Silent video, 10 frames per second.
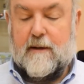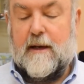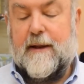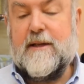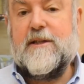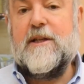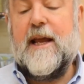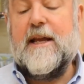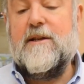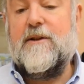Now that's
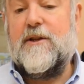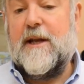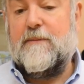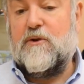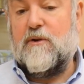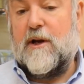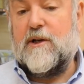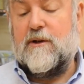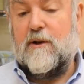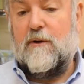the end of the
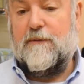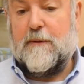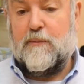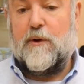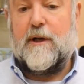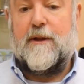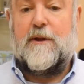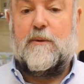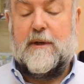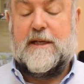demonstration of the product
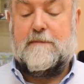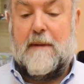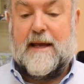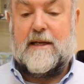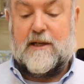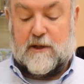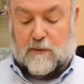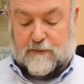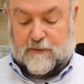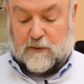that it's mainly
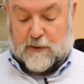sold for,